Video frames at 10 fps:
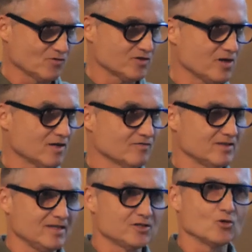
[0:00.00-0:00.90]
to a photography
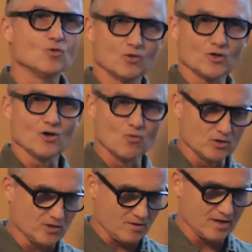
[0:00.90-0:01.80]
teacher, you know,
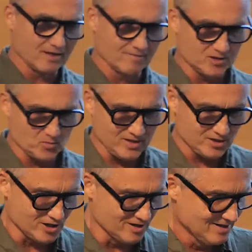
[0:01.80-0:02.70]
what do you think of this
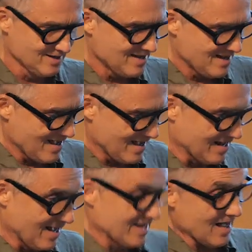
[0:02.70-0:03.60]
picture?
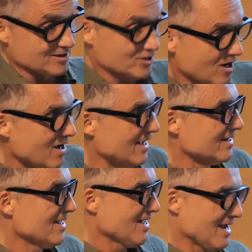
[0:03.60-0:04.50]
And I, and I saw it,
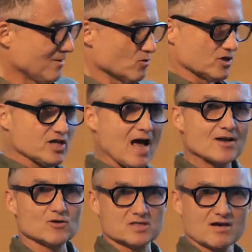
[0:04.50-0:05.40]
and there were
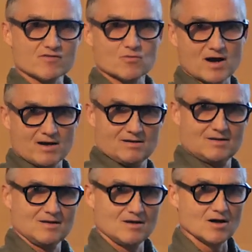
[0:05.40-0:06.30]
shadows everywhere
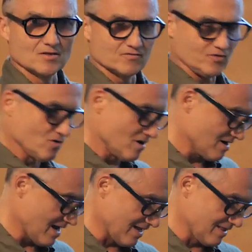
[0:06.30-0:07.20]
on the
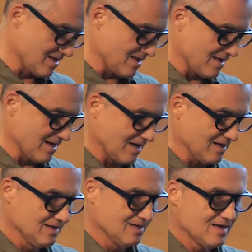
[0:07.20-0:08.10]
floor, and the, uh,
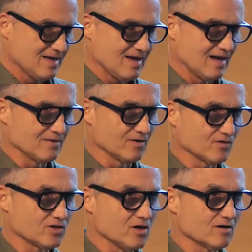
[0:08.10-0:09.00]
and the
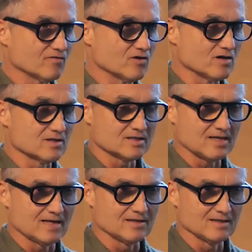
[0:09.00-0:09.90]
photographer
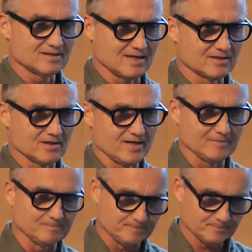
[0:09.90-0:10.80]
said, said to
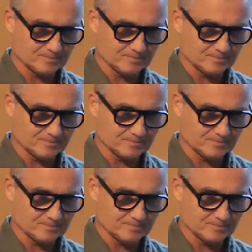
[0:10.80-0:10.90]
him,